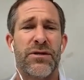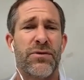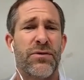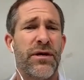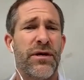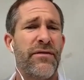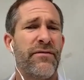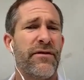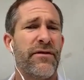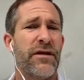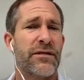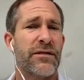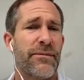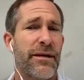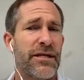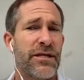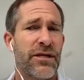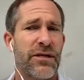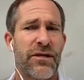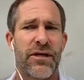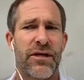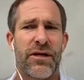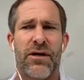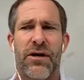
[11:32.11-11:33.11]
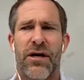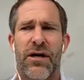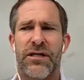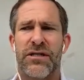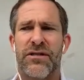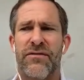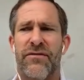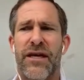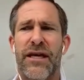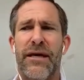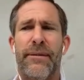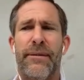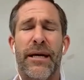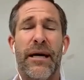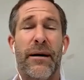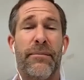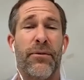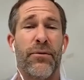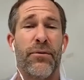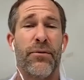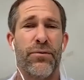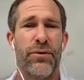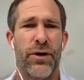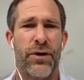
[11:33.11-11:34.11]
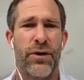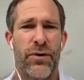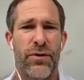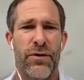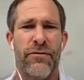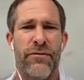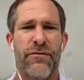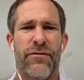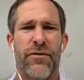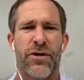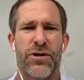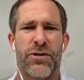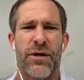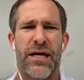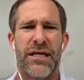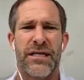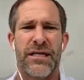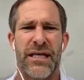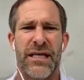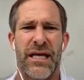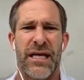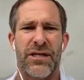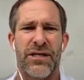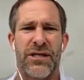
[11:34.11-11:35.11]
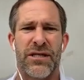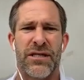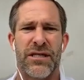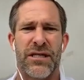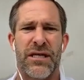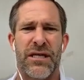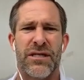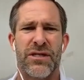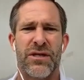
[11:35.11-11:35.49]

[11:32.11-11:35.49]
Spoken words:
or even especially the cost of keeping up a road for a transit agency.